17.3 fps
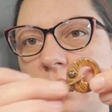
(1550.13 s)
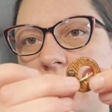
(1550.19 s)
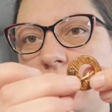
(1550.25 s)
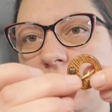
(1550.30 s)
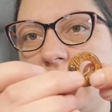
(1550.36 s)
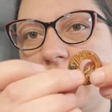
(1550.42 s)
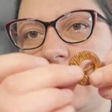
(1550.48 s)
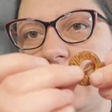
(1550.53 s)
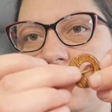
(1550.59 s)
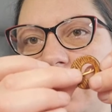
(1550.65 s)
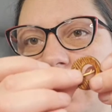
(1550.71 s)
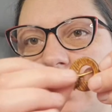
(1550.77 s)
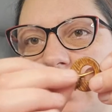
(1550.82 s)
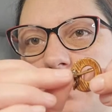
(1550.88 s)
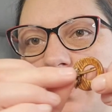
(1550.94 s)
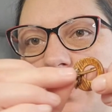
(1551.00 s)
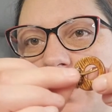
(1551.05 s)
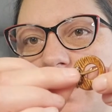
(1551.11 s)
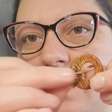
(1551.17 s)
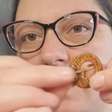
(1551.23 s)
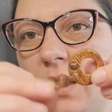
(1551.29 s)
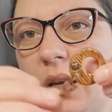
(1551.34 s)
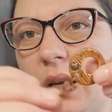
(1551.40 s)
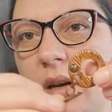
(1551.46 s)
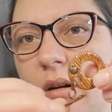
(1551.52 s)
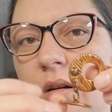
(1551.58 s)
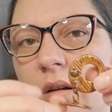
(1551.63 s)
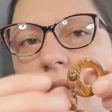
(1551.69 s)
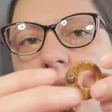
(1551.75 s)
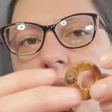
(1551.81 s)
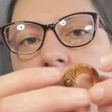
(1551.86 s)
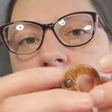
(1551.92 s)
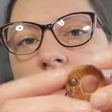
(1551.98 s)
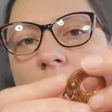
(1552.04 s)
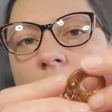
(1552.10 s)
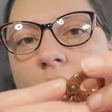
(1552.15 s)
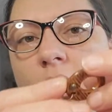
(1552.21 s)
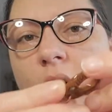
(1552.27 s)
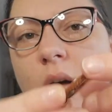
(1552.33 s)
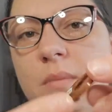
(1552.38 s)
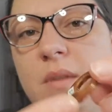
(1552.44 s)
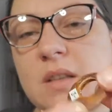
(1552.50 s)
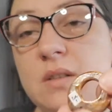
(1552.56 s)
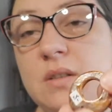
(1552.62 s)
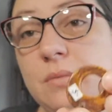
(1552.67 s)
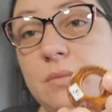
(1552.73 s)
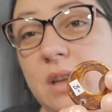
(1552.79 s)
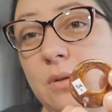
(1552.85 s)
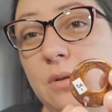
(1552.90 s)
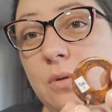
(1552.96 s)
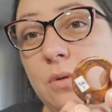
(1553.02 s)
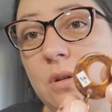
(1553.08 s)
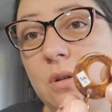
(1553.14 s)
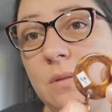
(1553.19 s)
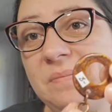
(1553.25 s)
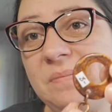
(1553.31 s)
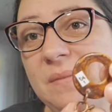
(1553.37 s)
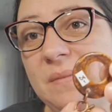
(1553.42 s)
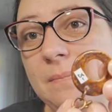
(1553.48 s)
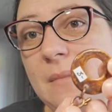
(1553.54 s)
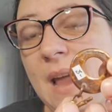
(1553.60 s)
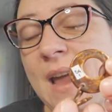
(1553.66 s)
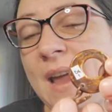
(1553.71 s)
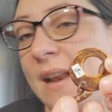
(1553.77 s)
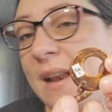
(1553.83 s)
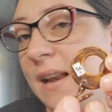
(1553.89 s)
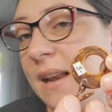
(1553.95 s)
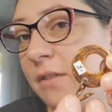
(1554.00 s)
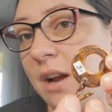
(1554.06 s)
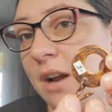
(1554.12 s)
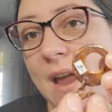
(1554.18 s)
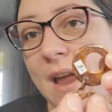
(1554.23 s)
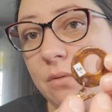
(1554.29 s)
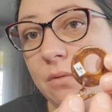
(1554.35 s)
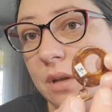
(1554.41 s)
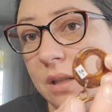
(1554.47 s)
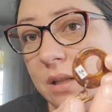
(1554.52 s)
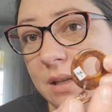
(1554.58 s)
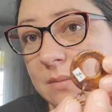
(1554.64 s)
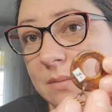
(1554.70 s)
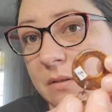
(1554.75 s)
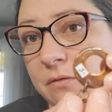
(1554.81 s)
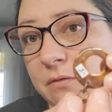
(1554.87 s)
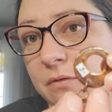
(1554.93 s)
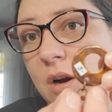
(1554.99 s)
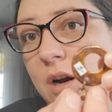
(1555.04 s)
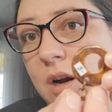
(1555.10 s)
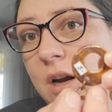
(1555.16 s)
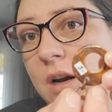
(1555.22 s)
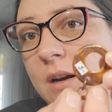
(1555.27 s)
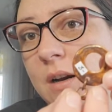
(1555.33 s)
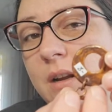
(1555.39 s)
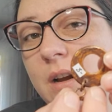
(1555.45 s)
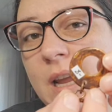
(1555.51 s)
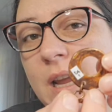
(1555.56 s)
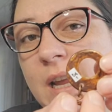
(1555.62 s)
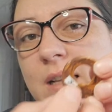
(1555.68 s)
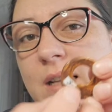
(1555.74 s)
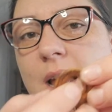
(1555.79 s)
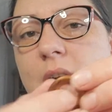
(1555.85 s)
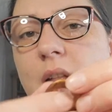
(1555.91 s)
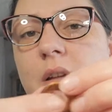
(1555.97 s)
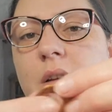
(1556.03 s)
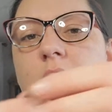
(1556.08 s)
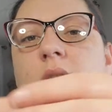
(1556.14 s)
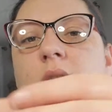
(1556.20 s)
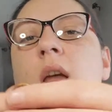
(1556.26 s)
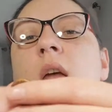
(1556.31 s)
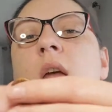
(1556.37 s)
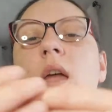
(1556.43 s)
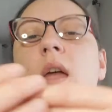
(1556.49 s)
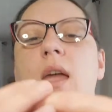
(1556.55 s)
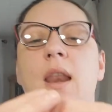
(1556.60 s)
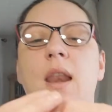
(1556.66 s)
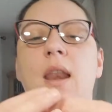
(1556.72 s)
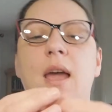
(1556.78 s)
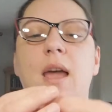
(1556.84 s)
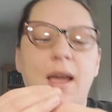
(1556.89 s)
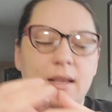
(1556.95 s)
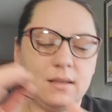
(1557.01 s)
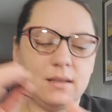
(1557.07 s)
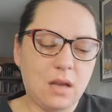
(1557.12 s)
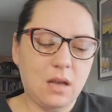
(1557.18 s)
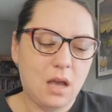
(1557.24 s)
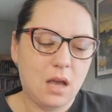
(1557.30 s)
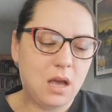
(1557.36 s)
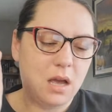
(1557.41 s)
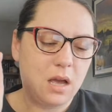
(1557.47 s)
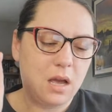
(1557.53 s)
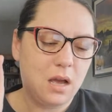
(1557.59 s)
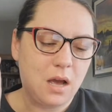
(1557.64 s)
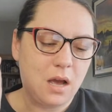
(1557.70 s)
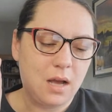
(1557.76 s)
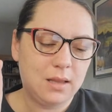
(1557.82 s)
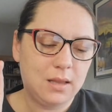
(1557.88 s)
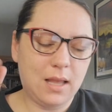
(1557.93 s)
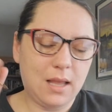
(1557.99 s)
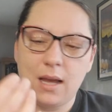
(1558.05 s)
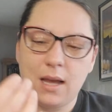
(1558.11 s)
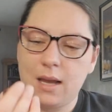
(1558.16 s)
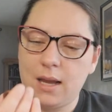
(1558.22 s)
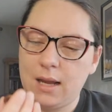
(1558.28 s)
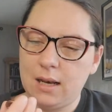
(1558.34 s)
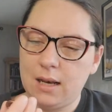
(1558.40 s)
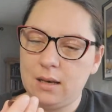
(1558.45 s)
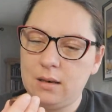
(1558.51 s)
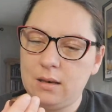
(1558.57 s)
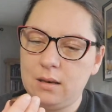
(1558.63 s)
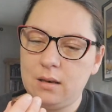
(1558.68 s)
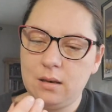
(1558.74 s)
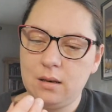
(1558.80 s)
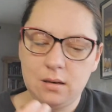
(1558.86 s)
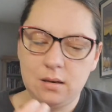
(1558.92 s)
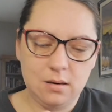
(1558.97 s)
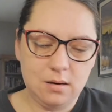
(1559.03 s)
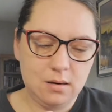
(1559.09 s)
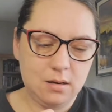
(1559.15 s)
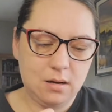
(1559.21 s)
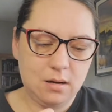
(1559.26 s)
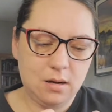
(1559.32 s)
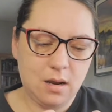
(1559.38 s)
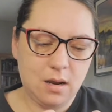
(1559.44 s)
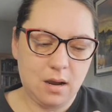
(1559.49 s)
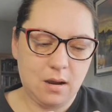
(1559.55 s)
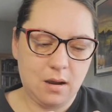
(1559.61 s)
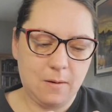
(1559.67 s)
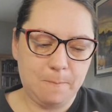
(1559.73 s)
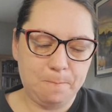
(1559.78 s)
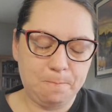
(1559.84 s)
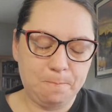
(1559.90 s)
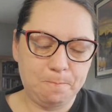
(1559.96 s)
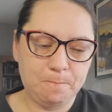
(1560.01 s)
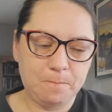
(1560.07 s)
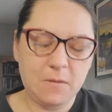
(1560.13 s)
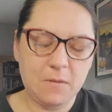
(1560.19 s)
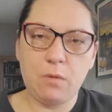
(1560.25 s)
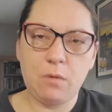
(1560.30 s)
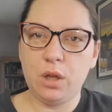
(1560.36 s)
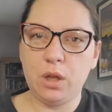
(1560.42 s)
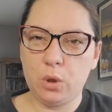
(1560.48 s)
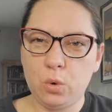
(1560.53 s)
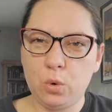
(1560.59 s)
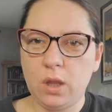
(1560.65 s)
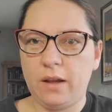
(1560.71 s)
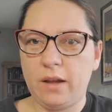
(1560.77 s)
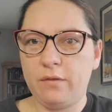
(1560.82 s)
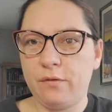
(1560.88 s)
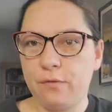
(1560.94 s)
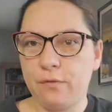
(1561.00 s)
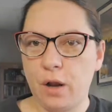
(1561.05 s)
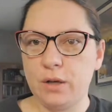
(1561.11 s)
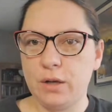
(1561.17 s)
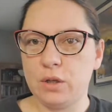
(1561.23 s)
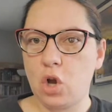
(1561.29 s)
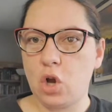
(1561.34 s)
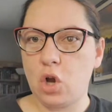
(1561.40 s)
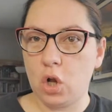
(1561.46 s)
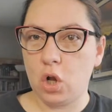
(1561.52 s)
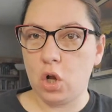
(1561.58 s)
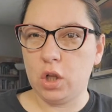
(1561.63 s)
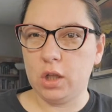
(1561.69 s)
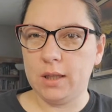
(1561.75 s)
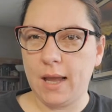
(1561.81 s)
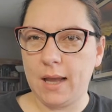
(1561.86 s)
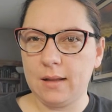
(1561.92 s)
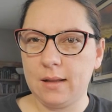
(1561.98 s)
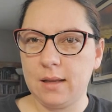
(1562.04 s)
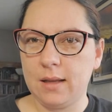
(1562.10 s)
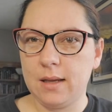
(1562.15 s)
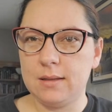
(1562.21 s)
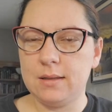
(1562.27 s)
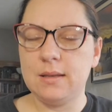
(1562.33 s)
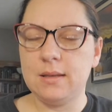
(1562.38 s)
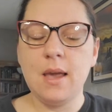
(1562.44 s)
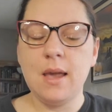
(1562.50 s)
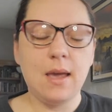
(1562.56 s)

You would then, you know, put this in here. Um, these are really cool. I had never had one of these before. They're $8. And I saw online um, a really like front toggle necklace.